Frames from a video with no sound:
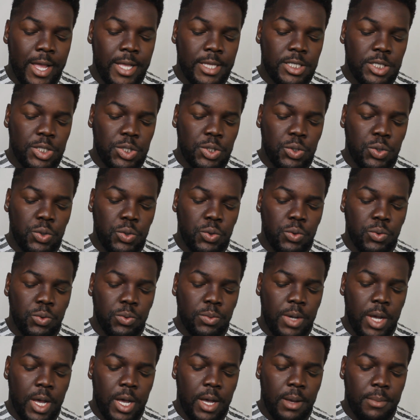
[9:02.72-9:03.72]
And to
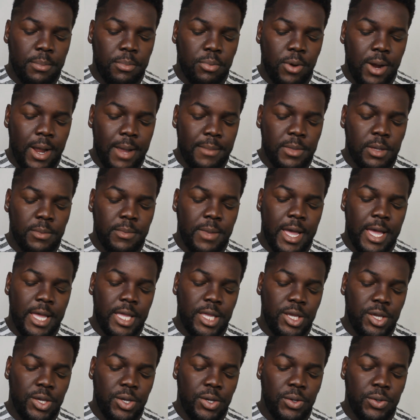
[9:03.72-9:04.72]
prime them, I
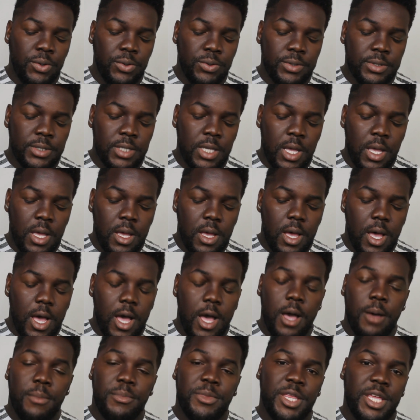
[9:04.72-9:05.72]
use
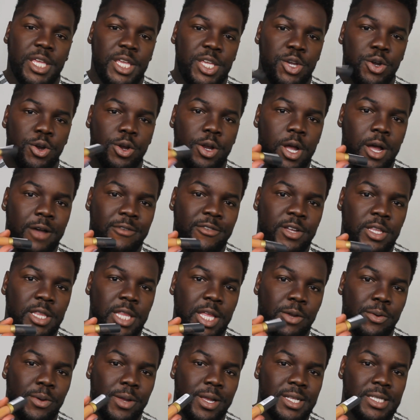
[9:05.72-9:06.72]
the You're Covered
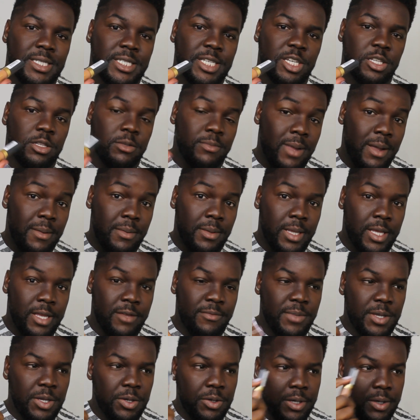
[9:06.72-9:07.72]
Liquid Concealer by
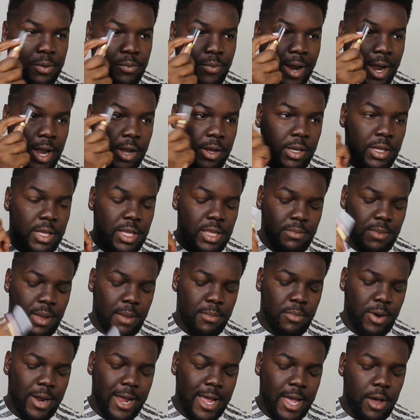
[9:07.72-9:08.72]
Believe Beauty right underneath my
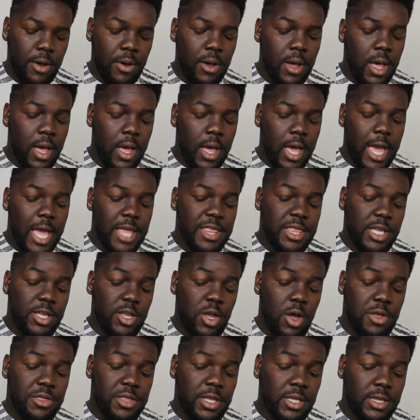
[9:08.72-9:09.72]
brow. And then
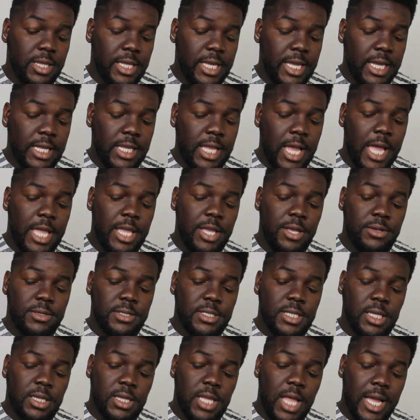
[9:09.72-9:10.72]
on the lid, I use
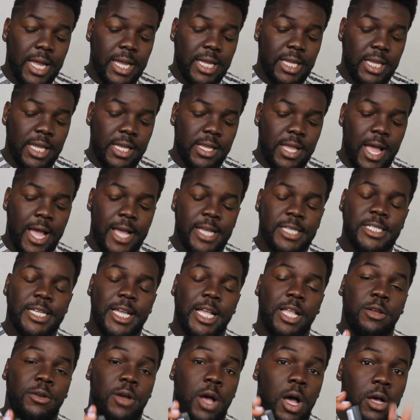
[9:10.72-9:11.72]
the Lock It In
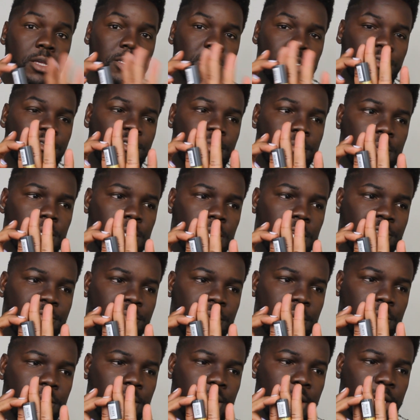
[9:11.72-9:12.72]
eyeshadow, also from Believe
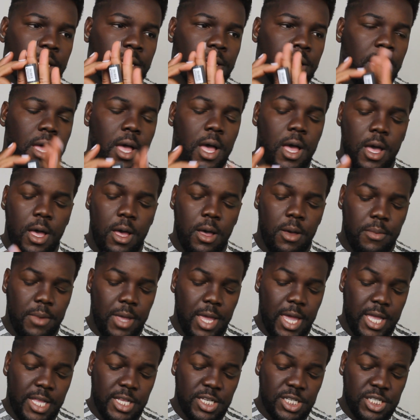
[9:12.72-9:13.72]
Beauty,
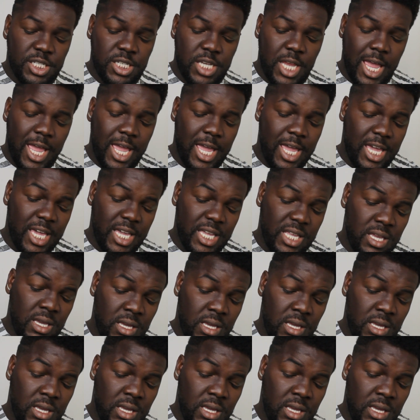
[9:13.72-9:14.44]
in shade